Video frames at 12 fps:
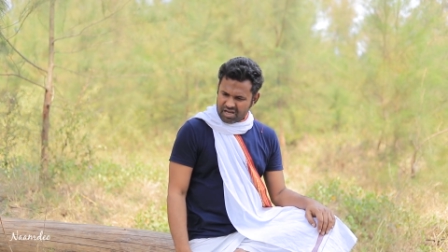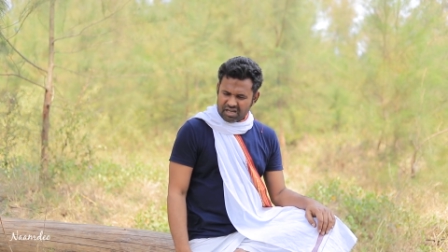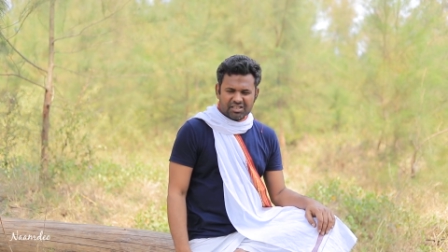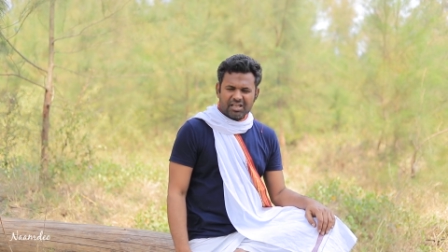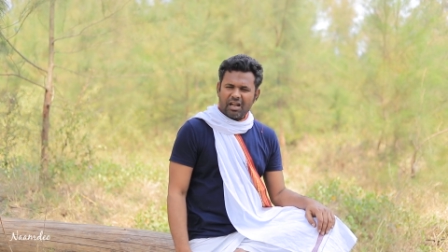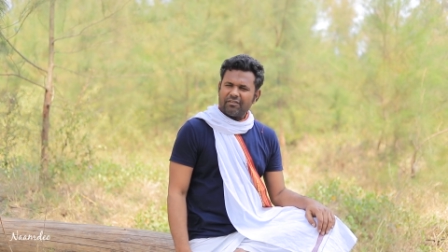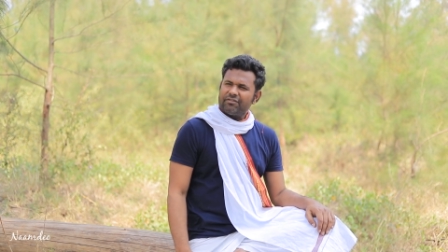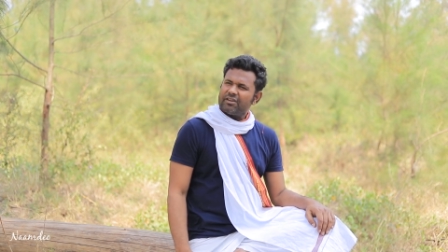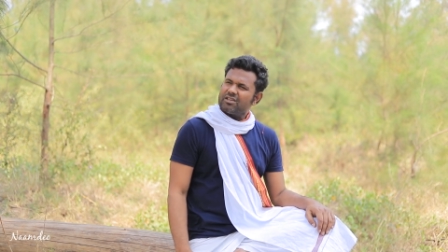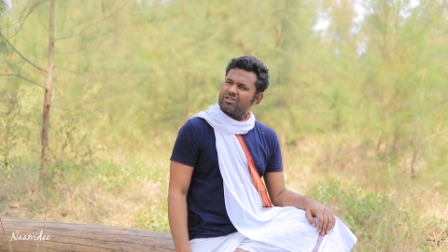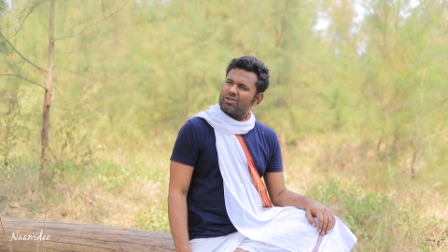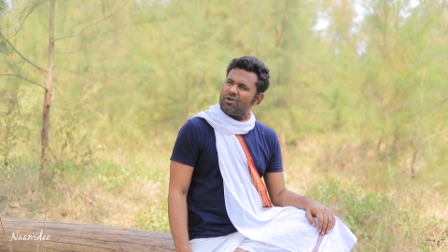itself
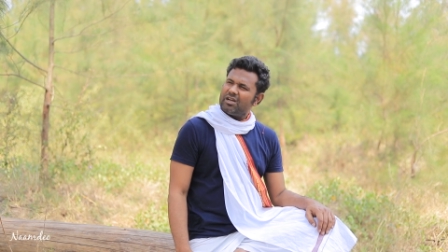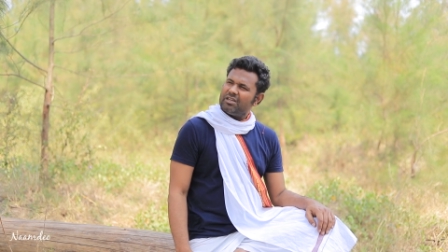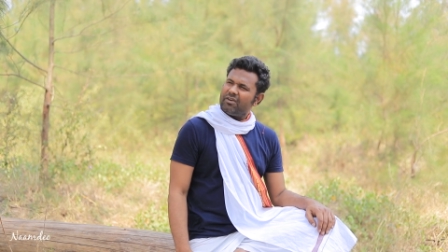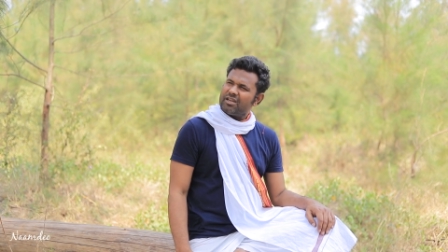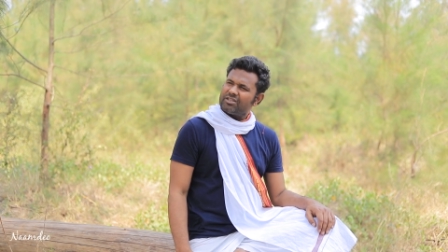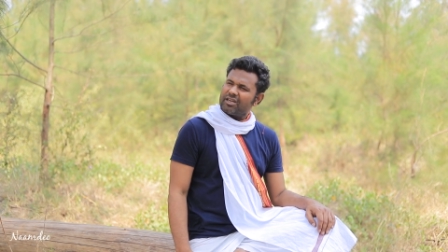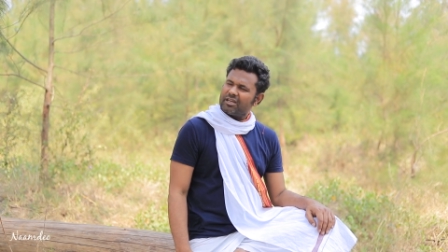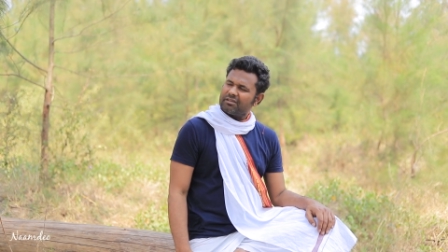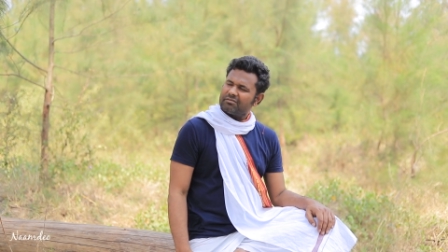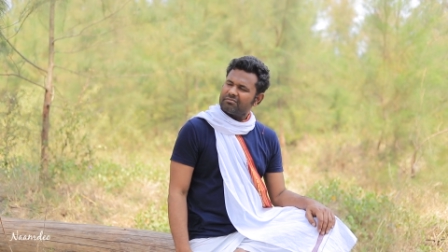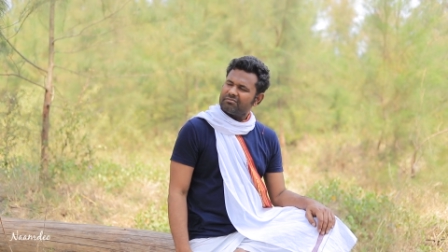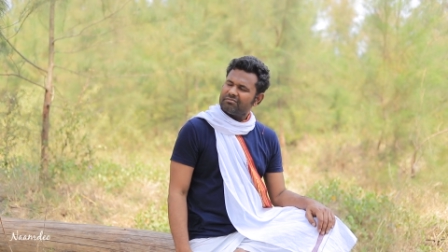is so
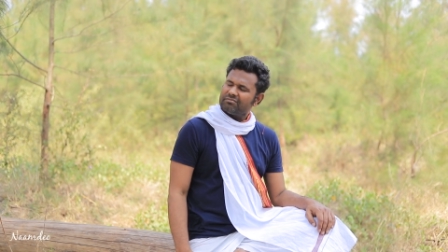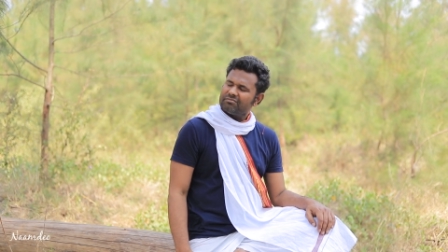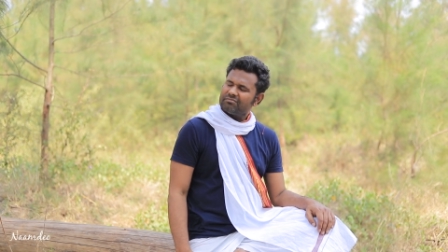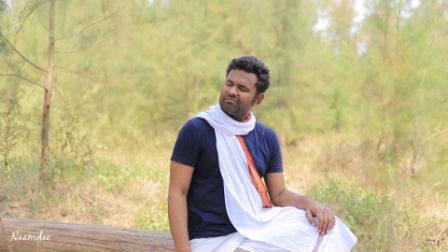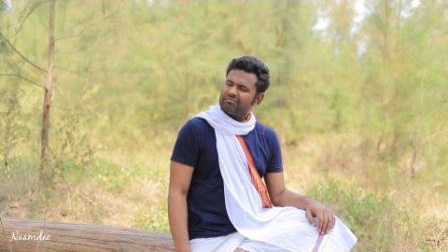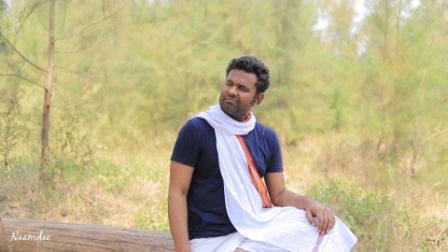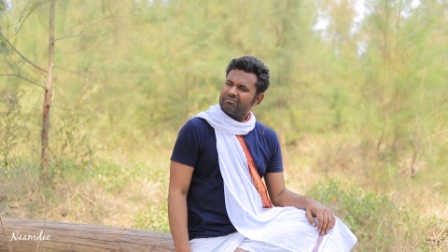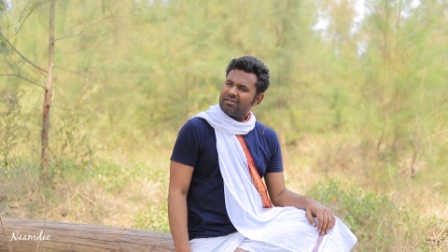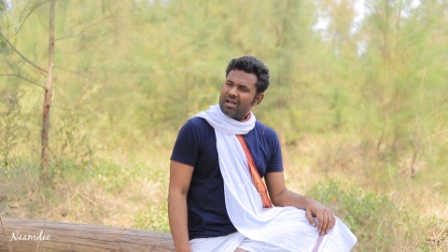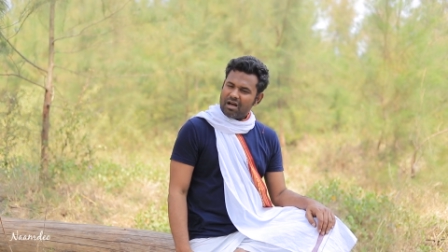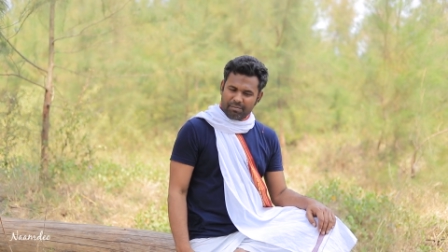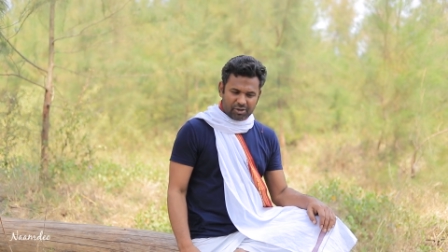elevating.
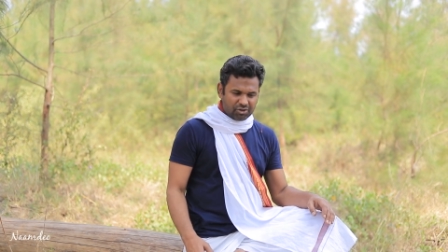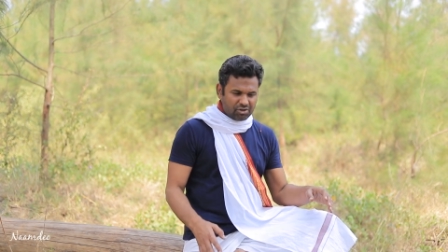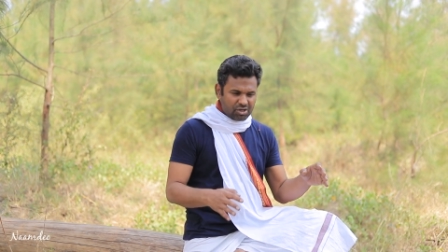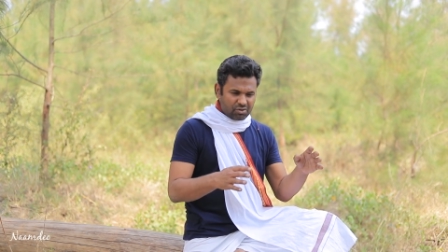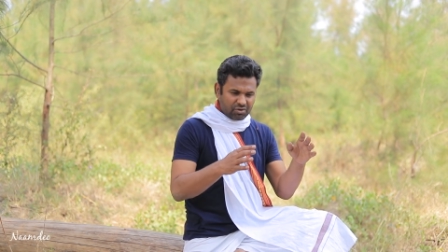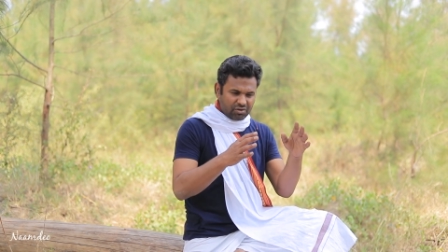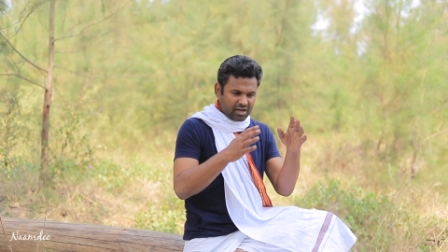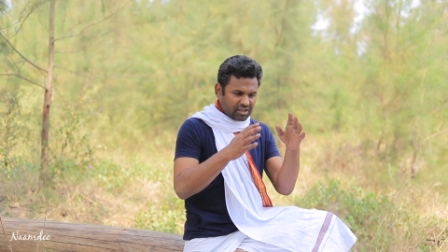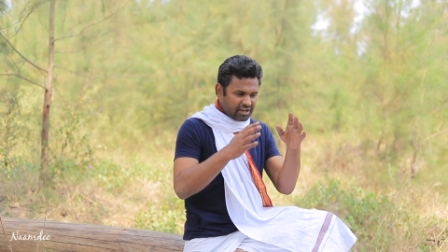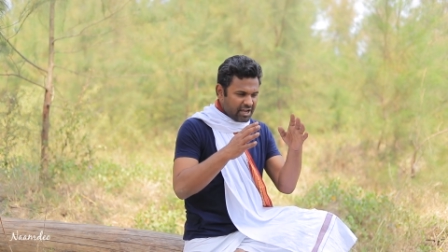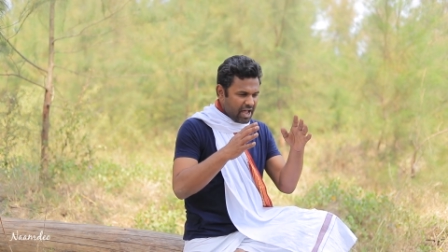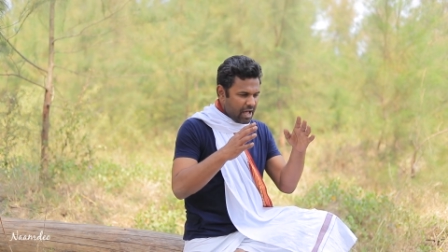But you need to
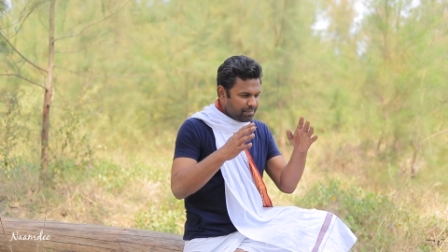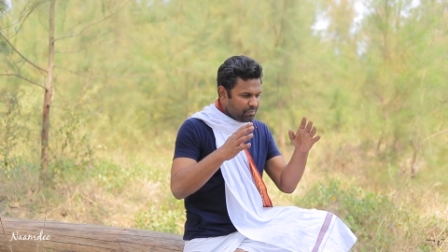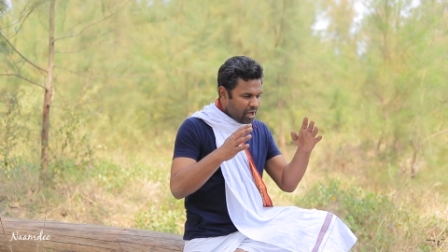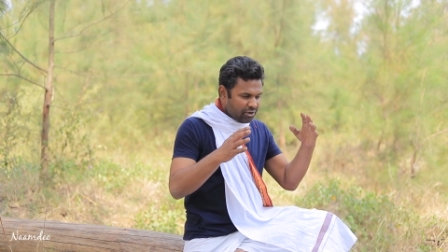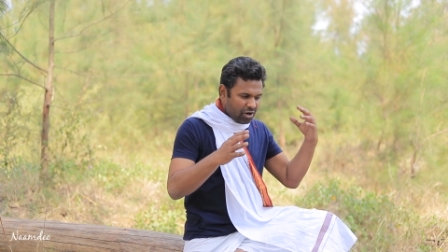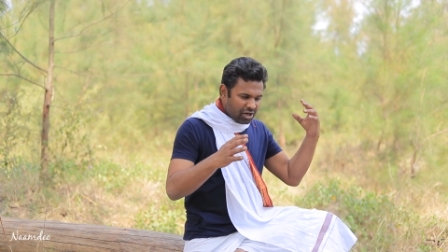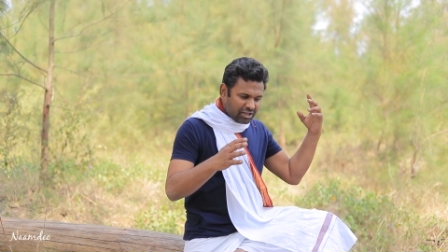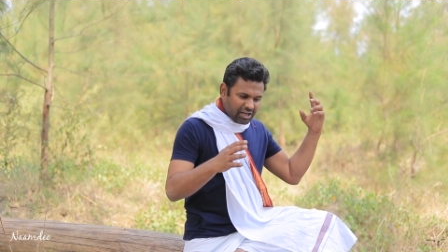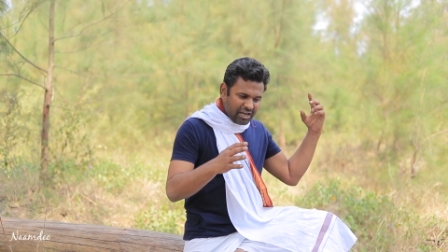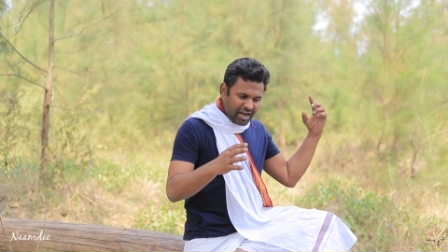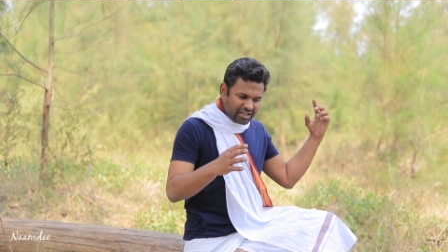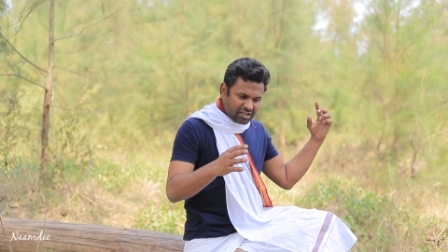create the gap, not
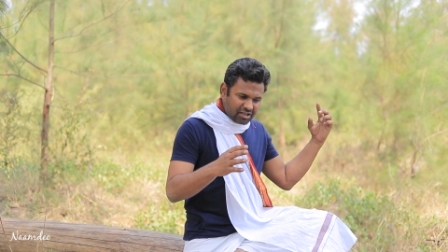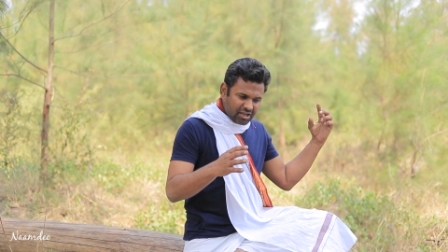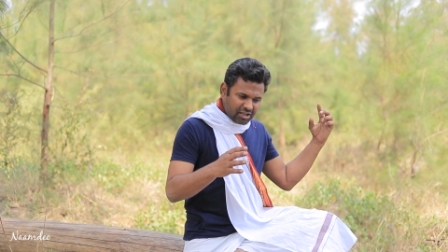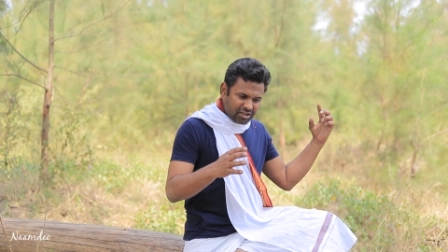let